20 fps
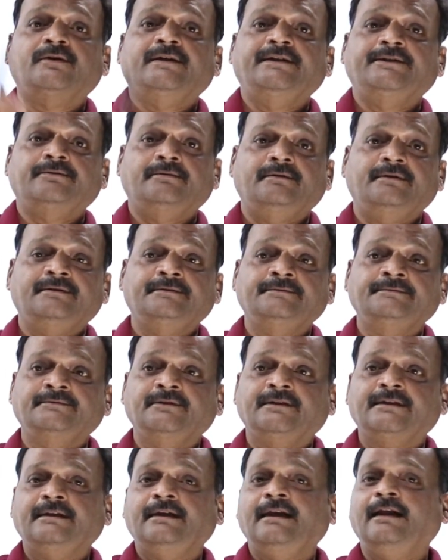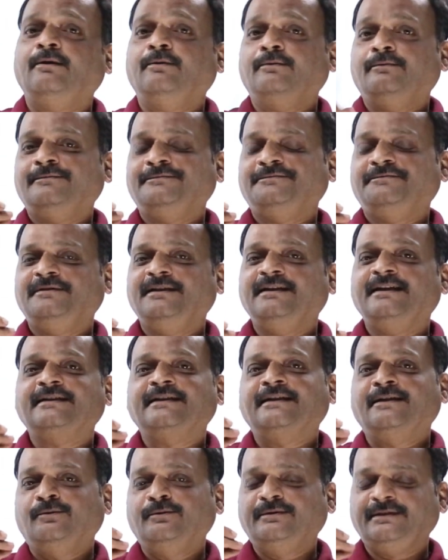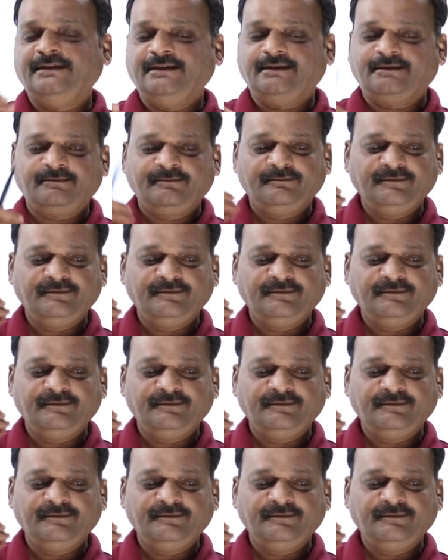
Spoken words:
I told. Okay, now we'll get a doubt here.